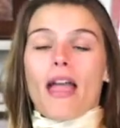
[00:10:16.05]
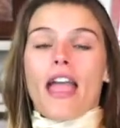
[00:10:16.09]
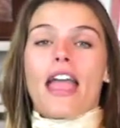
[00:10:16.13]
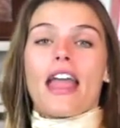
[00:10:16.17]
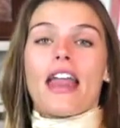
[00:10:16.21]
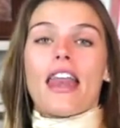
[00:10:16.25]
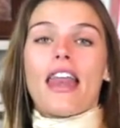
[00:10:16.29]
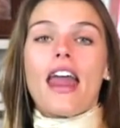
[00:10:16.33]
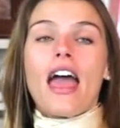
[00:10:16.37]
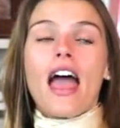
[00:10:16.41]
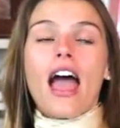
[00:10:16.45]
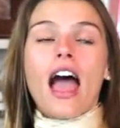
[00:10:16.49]

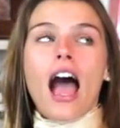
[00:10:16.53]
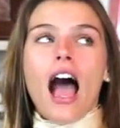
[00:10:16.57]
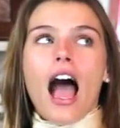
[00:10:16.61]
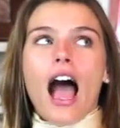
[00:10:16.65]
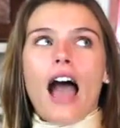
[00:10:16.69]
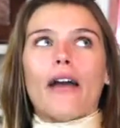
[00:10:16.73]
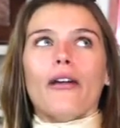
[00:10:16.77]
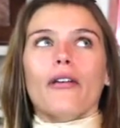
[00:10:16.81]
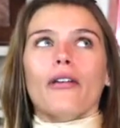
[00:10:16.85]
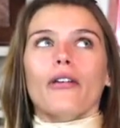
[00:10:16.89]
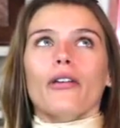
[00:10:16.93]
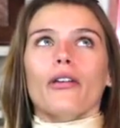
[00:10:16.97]
And
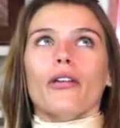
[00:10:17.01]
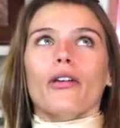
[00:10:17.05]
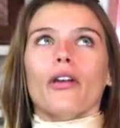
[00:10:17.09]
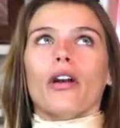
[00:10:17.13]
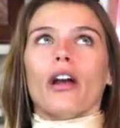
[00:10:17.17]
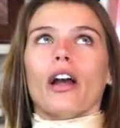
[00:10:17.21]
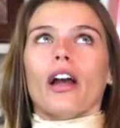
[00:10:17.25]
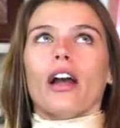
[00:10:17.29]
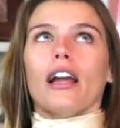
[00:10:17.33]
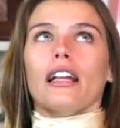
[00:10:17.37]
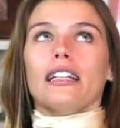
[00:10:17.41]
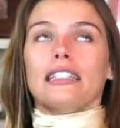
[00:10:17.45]
I
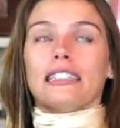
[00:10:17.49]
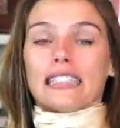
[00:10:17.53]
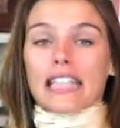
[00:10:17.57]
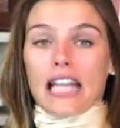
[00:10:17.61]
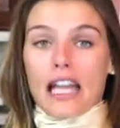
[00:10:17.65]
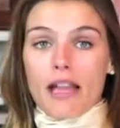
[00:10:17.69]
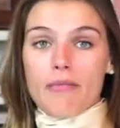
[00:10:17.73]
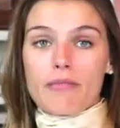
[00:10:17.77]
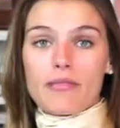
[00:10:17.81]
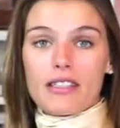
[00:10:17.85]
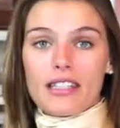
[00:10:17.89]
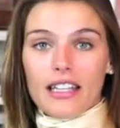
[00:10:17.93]

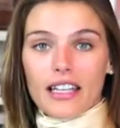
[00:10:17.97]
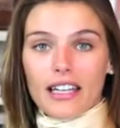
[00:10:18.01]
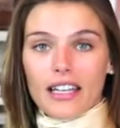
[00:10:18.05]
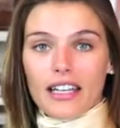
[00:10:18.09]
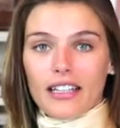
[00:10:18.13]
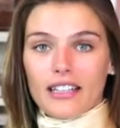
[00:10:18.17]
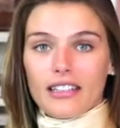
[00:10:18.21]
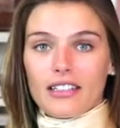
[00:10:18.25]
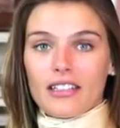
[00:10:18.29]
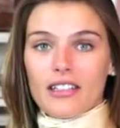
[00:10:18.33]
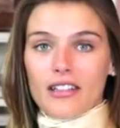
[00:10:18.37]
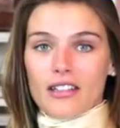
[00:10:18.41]

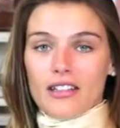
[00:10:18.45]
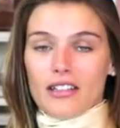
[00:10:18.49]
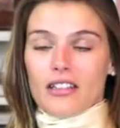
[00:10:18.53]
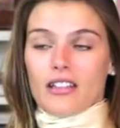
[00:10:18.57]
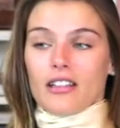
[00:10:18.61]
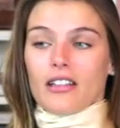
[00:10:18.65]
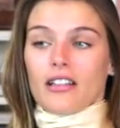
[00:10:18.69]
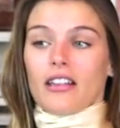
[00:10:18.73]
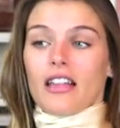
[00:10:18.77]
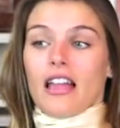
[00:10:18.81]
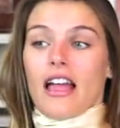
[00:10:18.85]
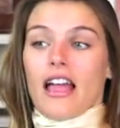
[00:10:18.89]
attempted
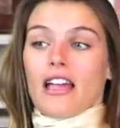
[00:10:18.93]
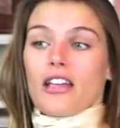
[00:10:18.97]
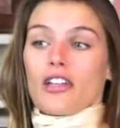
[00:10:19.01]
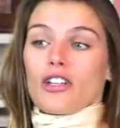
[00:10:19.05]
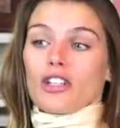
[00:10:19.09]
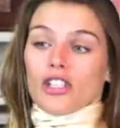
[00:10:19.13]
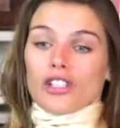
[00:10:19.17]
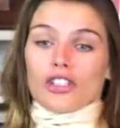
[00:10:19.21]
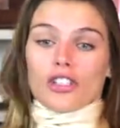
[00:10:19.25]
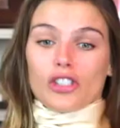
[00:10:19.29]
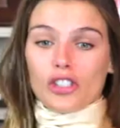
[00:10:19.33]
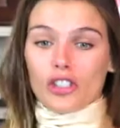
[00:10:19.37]
to
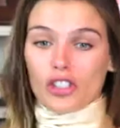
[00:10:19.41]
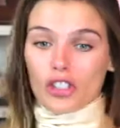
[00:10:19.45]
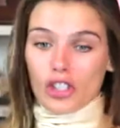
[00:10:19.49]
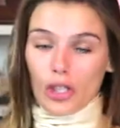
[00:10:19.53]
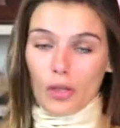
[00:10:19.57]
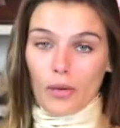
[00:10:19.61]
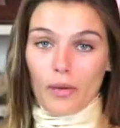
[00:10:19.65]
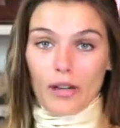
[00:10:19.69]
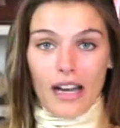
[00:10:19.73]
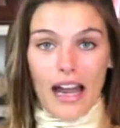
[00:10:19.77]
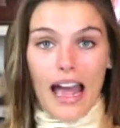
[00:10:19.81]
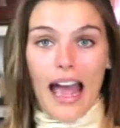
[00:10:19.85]
like
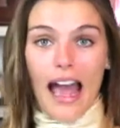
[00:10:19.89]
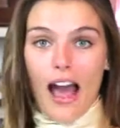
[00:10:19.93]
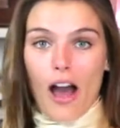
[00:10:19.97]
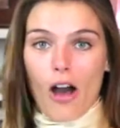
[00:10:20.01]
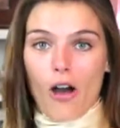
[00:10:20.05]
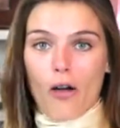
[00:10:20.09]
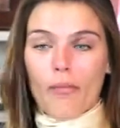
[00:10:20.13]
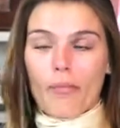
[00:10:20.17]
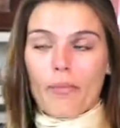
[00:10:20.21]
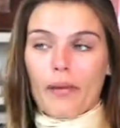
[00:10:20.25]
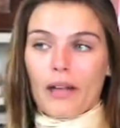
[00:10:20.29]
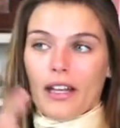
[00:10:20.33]
shoo it
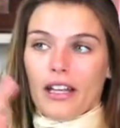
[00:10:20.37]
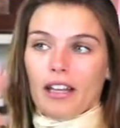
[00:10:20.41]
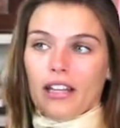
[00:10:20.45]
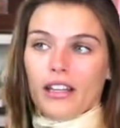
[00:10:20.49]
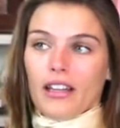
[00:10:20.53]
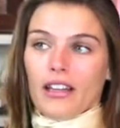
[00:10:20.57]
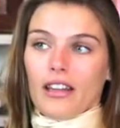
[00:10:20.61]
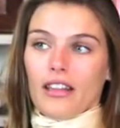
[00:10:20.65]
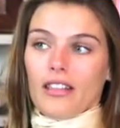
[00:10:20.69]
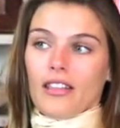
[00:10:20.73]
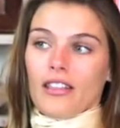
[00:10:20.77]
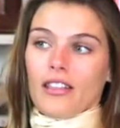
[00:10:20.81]
out,
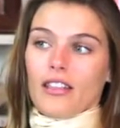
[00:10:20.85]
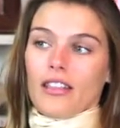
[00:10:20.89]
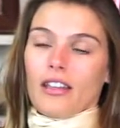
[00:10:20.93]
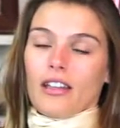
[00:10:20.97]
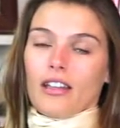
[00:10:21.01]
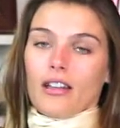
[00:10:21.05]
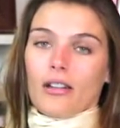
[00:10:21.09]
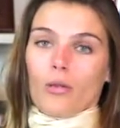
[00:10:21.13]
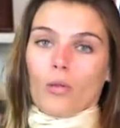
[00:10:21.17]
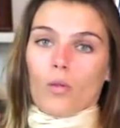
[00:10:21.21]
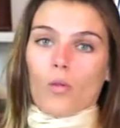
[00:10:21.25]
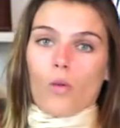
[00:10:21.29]
but
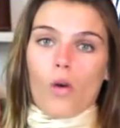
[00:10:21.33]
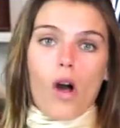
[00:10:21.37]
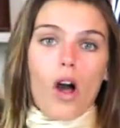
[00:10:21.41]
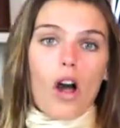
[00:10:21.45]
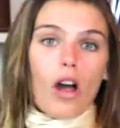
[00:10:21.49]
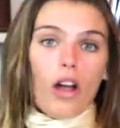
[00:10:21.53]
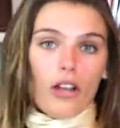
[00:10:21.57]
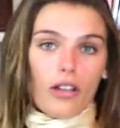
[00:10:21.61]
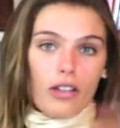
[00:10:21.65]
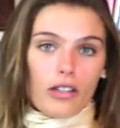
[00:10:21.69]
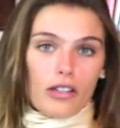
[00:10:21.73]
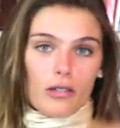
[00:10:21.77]
the
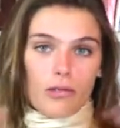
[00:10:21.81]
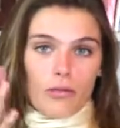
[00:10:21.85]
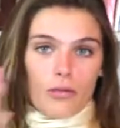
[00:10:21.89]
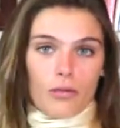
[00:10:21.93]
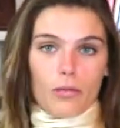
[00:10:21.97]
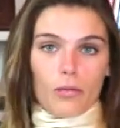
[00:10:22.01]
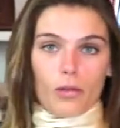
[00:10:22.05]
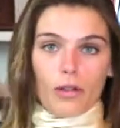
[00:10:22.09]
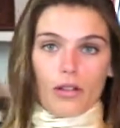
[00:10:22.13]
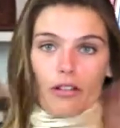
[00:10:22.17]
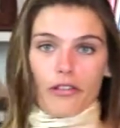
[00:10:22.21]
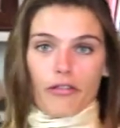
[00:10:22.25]
walls
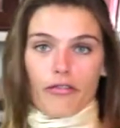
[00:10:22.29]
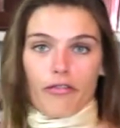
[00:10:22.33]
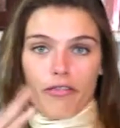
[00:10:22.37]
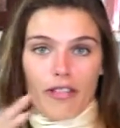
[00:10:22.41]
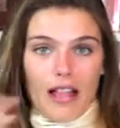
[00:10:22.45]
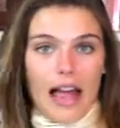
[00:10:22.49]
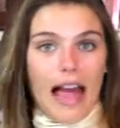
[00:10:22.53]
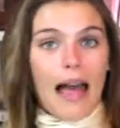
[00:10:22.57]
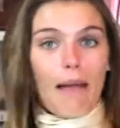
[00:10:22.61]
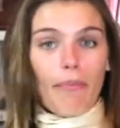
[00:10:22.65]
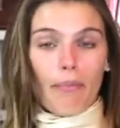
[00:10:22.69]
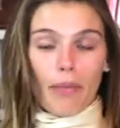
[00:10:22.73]
were
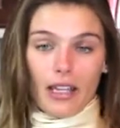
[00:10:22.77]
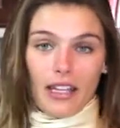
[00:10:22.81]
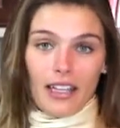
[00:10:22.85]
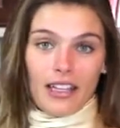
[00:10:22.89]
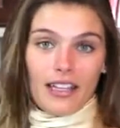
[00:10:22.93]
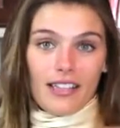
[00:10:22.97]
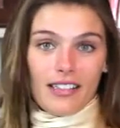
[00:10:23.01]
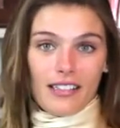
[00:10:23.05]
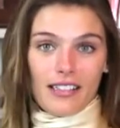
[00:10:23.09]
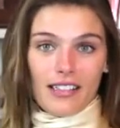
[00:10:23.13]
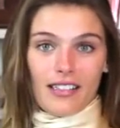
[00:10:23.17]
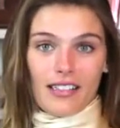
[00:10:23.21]
flappy
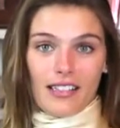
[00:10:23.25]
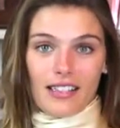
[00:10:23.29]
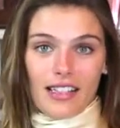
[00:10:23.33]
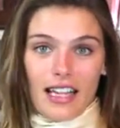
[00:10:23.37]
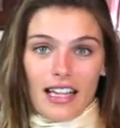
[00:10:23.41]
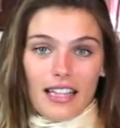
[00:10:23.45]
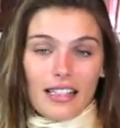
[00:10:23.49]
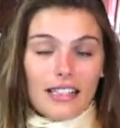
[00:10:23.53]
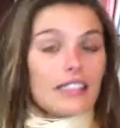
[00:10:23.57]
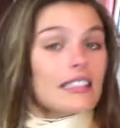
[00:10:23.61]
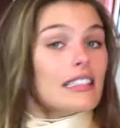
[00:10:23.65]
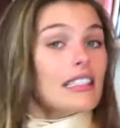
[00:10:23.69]
because it's
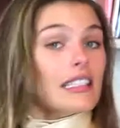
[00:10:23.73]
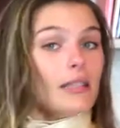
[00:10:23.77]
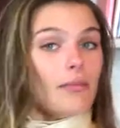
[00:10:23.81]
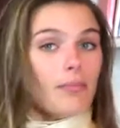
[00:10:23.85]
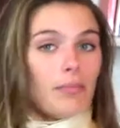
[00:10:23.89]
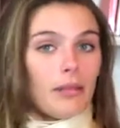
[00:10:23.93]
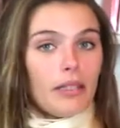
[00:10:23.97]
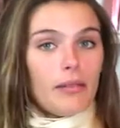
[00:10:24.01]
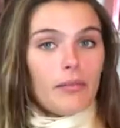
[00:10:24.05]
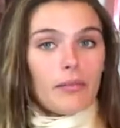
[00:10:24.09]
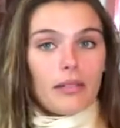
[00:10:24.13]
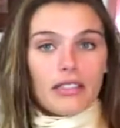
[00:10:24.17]
like
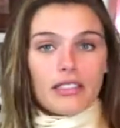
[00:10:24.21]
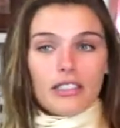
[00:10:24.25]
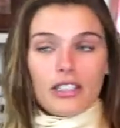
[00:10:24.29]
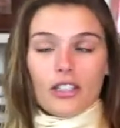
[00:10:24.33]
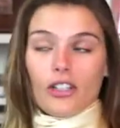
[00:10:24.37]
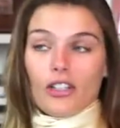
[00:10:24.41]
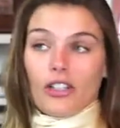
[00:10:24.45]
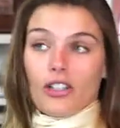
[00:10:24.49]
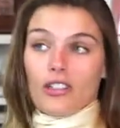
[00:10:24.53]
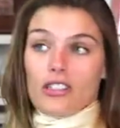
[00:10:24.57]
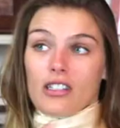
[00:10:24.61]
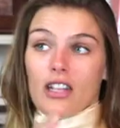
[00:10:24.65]
teepee
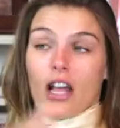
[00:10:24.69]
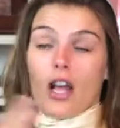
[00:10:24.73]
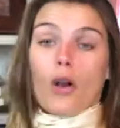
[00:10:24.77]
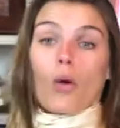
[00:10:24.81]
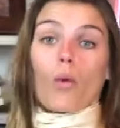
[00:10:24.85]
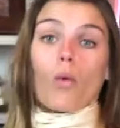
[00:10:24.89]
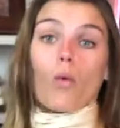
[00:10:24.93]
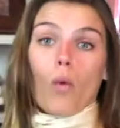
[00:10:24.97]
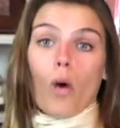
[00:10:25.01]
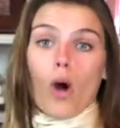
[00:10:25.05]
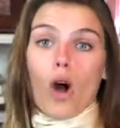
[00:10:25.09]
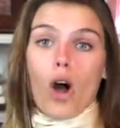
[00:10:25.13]
material, it's
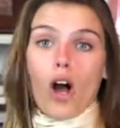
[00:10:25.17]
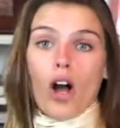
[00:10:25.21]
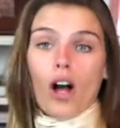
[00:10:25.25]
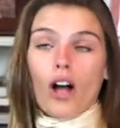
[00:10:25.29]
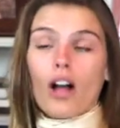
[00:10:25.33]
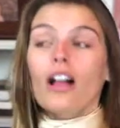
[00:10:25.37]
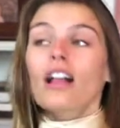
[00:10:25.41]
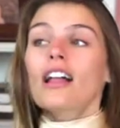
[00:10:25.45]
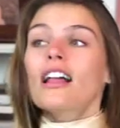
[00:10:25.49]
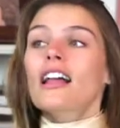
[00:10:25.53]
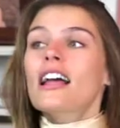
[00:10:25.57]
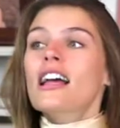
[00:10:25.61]
not a
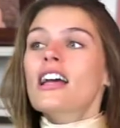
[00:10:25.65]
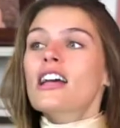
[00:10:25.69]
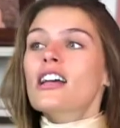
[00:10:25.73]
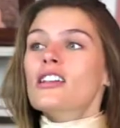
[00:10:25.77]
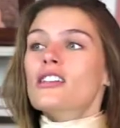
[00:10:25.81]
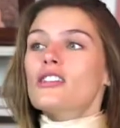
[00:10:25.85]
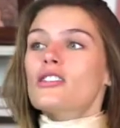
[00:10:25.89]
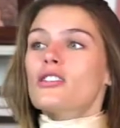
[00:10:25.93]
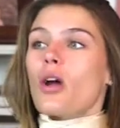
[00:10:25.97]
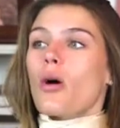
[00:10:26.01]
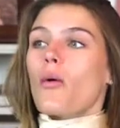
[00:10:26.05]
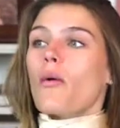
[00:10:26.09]
wall.
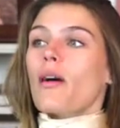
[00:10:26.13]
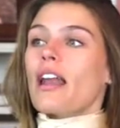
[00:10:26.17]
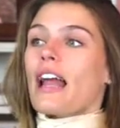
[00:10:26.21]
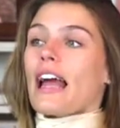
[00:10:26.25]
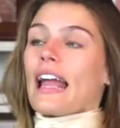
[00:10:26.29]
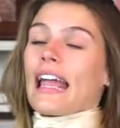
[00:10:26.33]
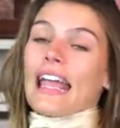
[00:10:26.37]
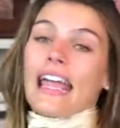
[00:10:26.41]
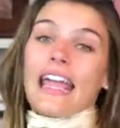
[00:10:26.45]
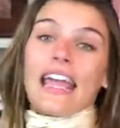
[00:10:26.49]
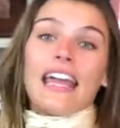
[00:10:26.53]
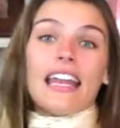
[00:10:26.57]
So when
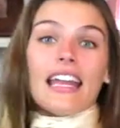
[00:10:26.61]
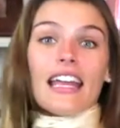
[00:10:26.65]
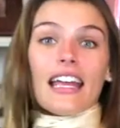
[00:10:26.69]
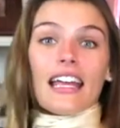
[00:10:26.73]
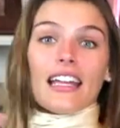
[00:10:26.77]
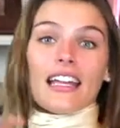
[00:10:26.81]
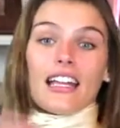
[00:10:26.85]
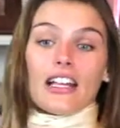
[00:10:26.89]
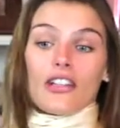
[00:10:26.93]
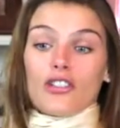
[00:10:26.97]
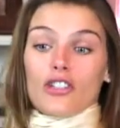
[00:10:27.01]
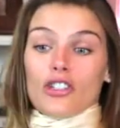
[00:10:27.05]
I hit
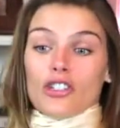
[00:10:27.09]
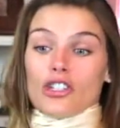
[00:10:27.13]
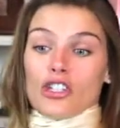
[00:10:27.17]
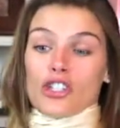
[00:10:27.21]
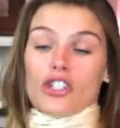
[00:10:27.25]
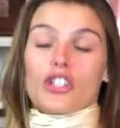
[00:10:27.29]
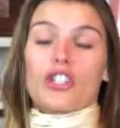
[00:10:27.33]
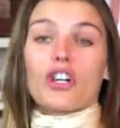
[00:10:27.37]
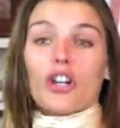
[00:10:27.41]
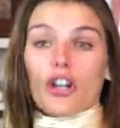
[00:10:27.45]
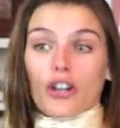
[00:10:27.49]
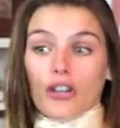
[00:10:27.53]
it, it just
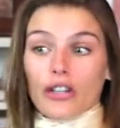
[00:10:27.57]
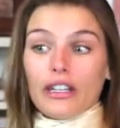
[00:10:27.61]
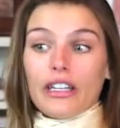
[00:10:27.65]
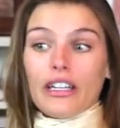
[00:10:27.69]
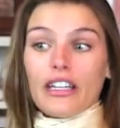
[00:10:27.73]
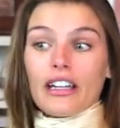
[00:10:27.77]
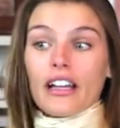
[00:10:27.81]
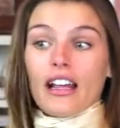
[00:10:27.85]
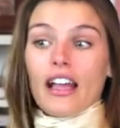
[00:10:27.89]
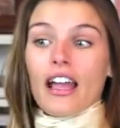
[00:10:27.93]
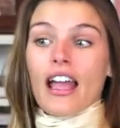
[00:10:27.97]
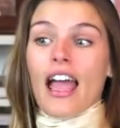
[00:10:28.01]

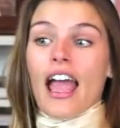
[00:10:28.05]
scurried.